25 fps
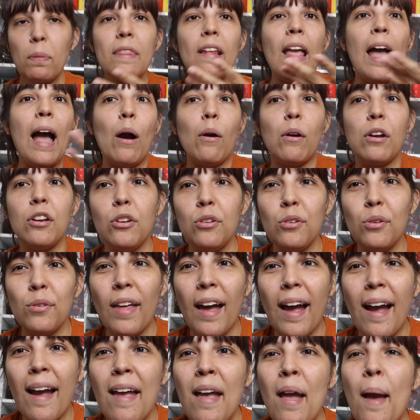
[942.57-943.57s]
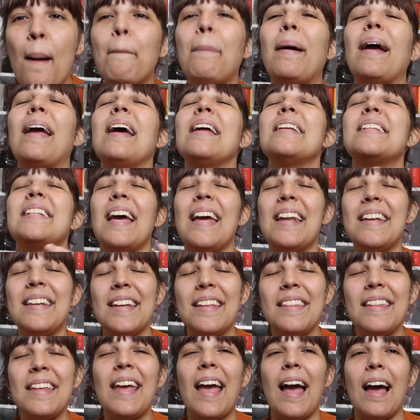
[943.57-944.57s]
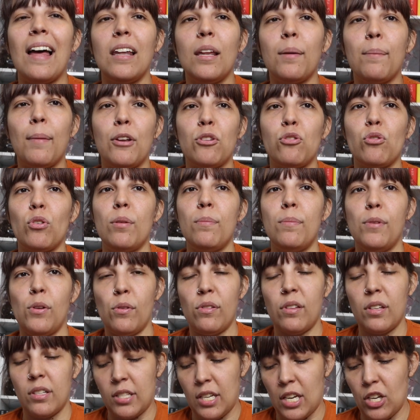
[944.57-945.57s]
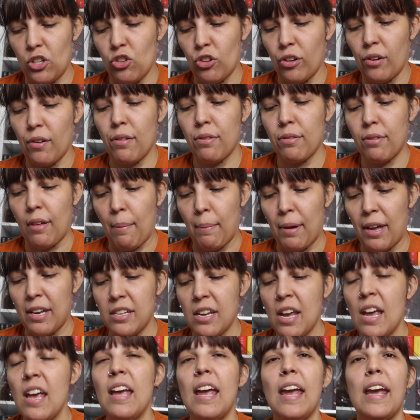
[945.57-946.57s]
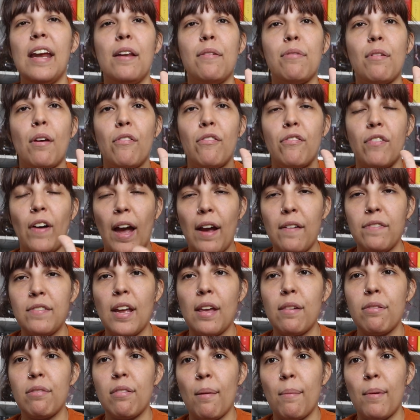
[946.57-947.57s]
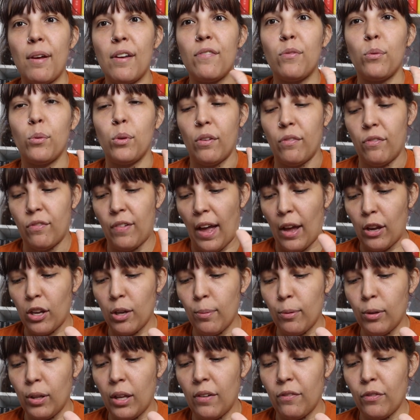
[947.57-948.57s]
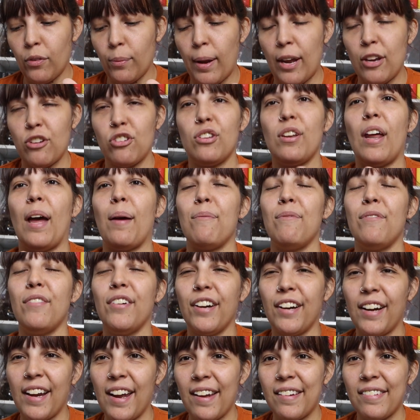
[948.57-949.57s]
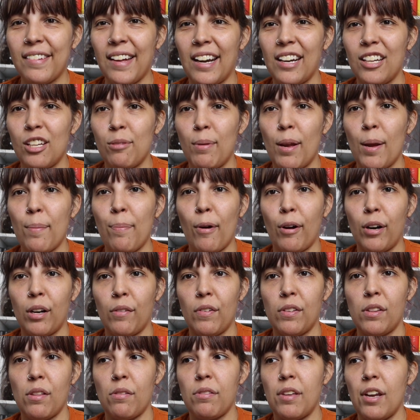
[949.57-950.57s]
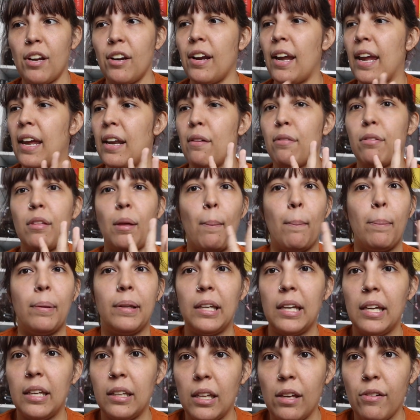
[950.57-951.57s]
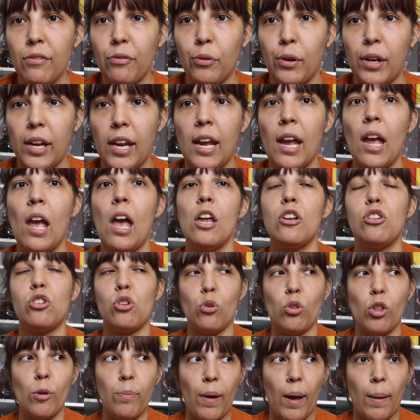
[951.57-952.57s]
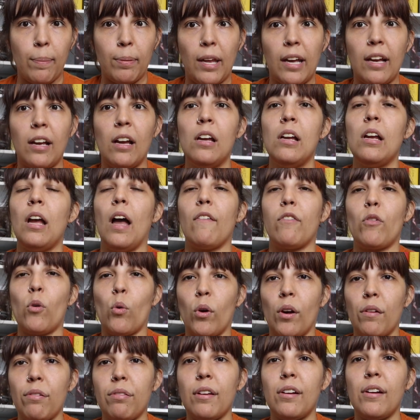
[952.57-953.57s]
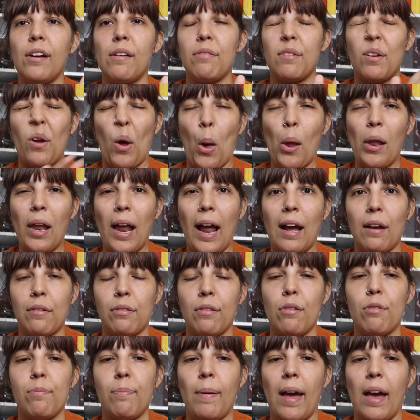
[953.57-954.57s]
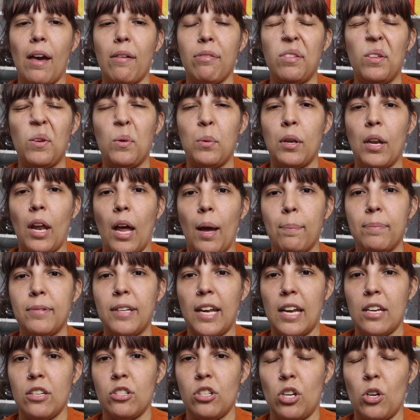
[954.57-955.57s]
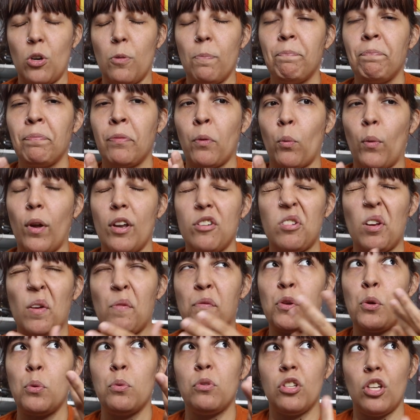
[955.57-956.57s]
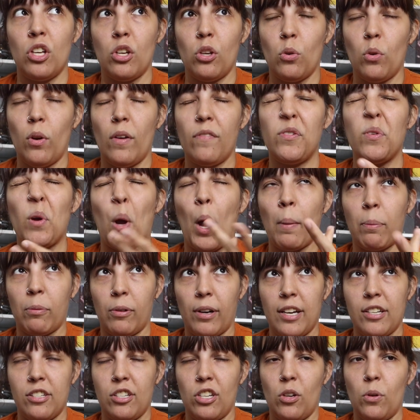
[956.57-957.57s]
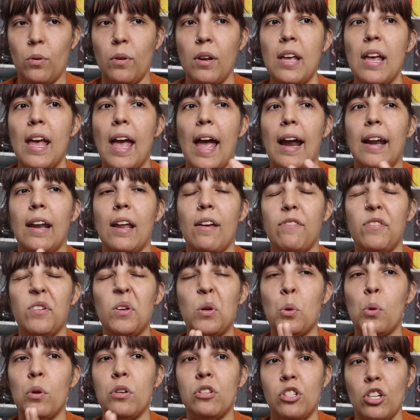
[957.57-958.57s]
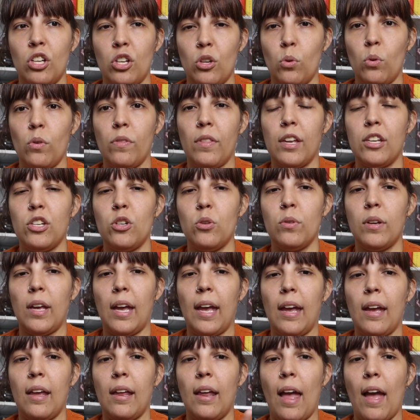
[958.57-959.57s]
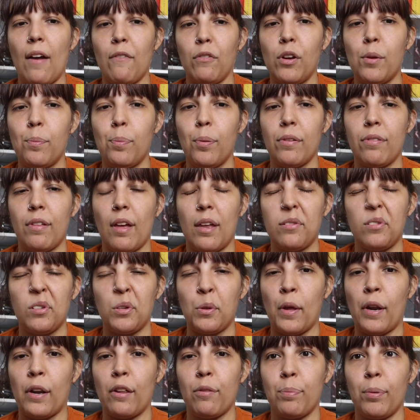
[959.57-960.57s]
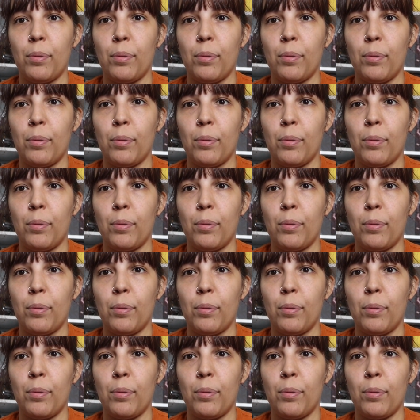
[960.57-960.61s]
How can you do that? By attending the Elementary Music Teacher Summit. It is a 5-day summit full of valuable information. I'm very excited to be a part of it this year. It is completely free to the public. Of course, there is an all-access pass that you can update to, which if you upgrade to, and if you do, then you get every presenter that is